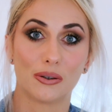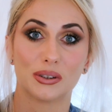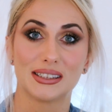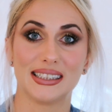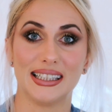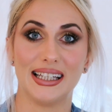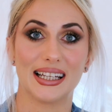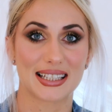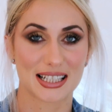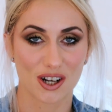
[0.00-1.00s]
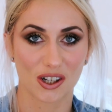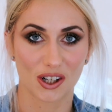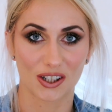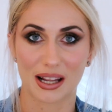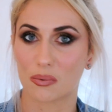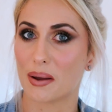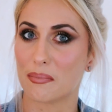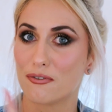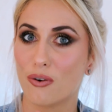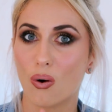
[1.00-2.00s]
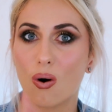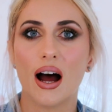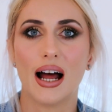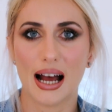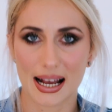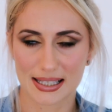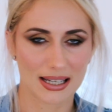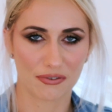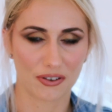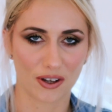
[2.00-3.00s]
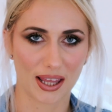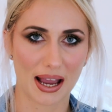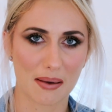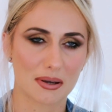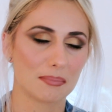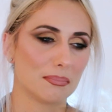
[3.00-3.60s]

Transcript: You will see it does not look that way before I stuffed everything up.